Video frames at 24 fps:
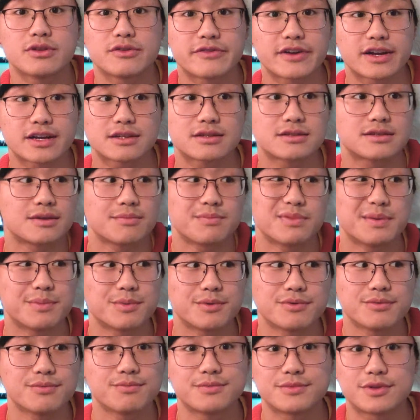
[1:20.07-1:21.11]
cool effect. Some
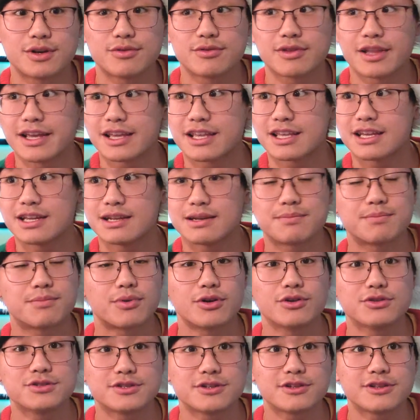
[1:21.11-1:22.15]
people don't like it.
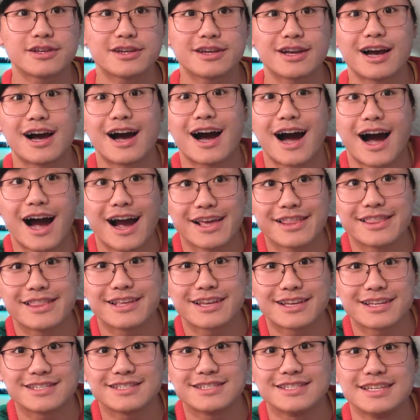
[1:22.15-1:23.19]
Personally, I
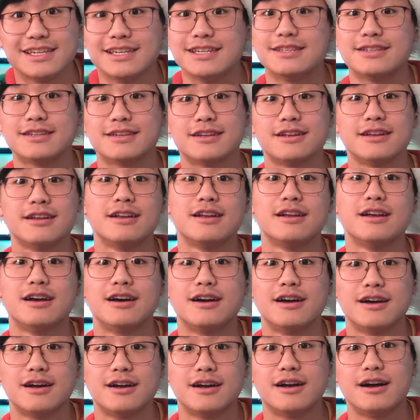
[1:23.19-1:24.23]
think it's neat.
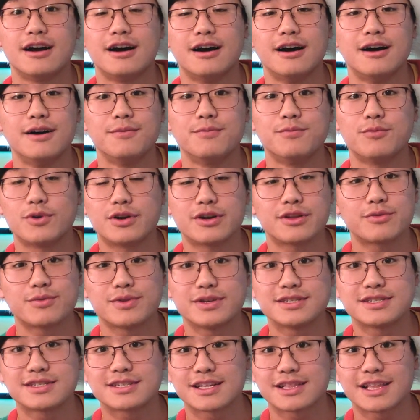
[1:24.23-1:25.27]
One of the
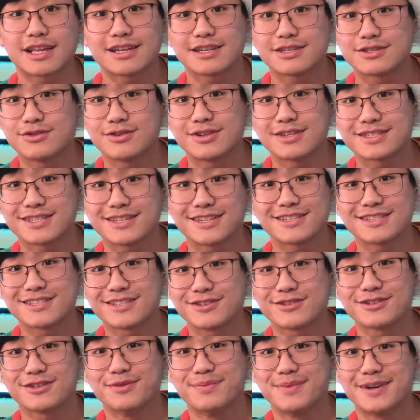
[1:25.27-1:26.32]
reasons I like shooting
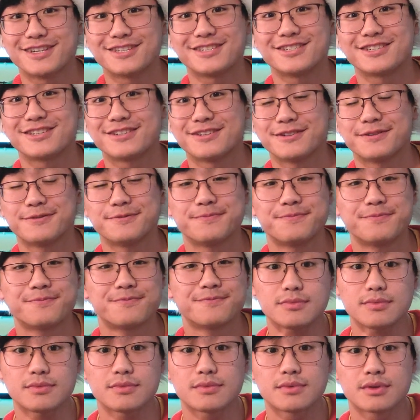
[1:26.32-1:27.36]
CineStill so much.
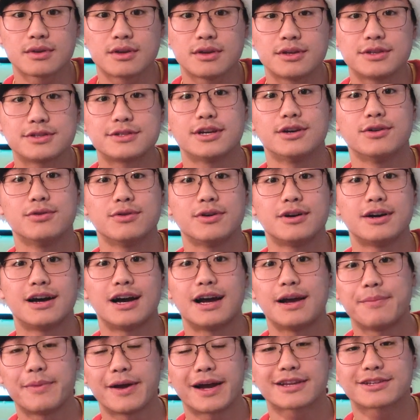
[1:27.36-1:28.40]
So
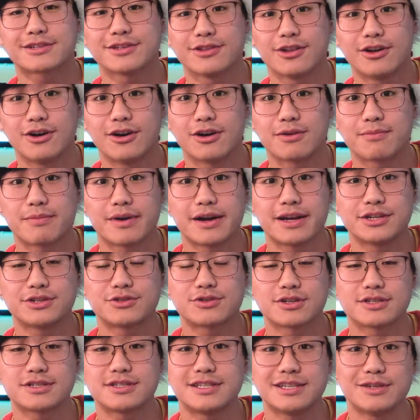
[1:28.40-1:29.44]
I packed along my
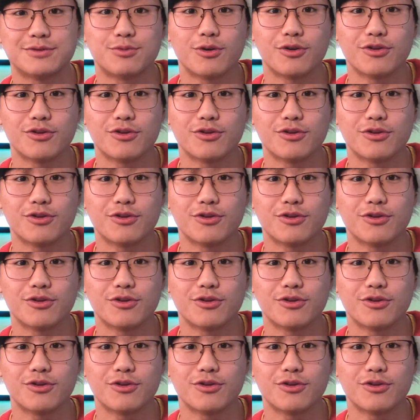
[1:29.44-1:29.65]
trusty